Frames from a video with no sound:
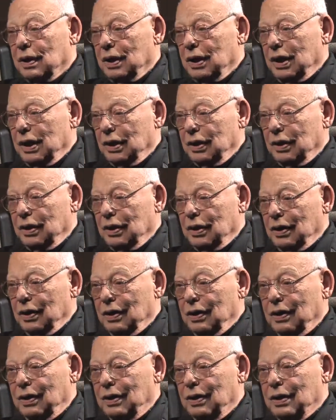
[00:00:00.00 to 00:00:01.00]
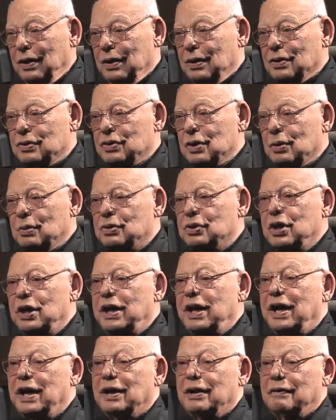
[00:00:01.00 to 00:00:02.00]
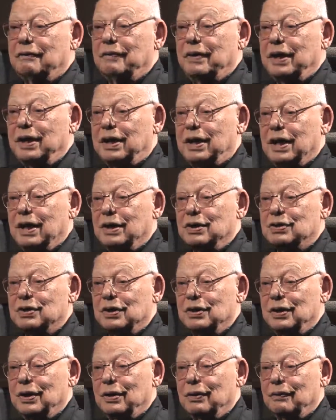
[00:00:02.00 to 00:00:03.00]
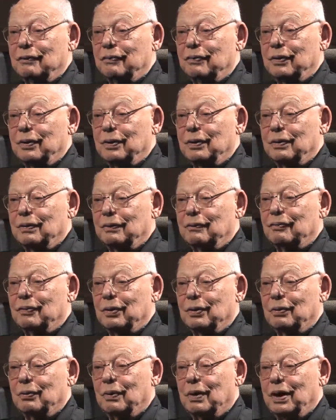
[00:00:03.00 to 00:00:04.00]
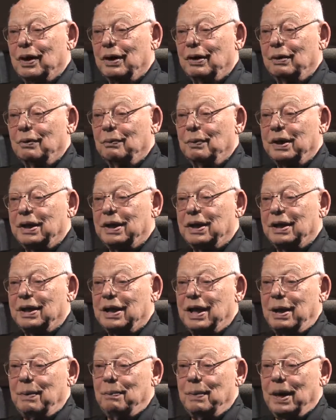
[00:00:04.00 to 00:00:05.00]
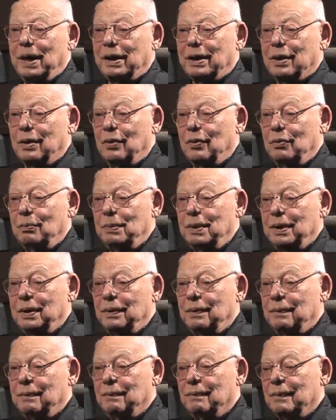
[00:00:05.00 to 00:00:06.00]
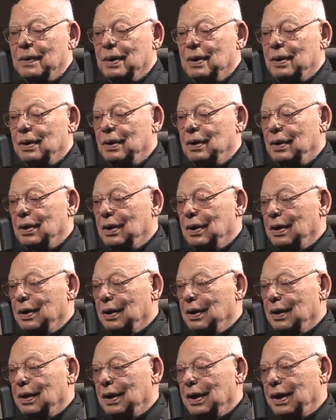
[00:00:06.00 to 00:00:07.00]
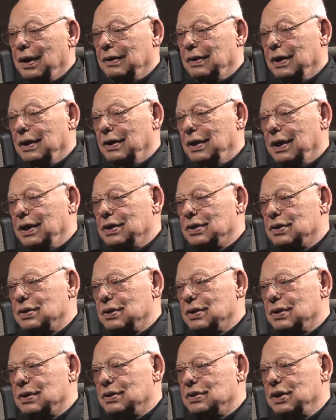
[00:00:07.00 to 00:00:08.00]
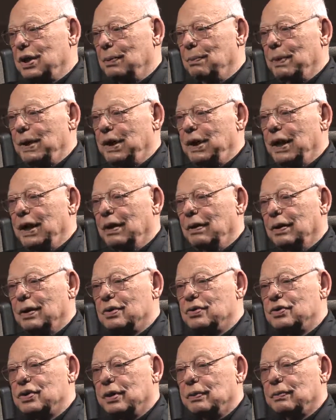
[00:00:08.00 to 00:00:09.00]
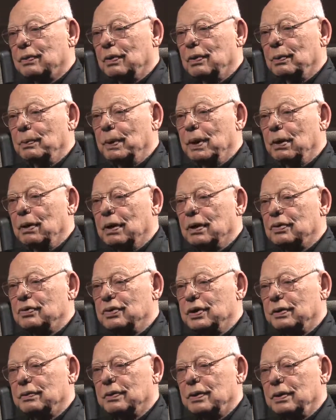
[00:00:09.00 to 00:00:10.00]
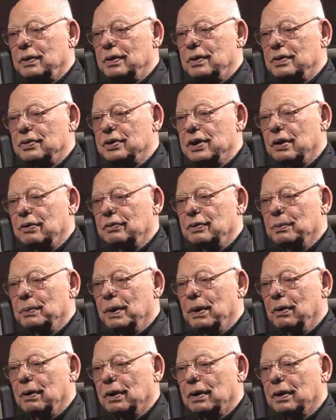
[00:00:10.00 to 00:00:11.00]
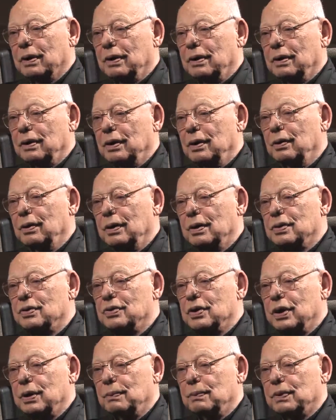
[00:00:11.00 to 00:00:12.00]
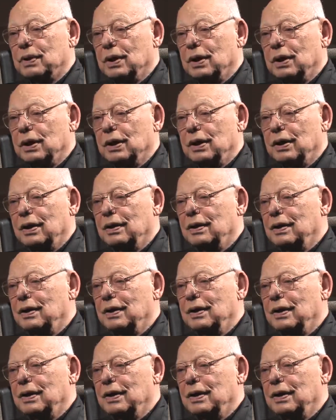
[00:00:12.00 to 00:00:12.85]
and so she had a vacation there for a while, and we came back home, and then they sent me down to Central and South America, doing the same thing, and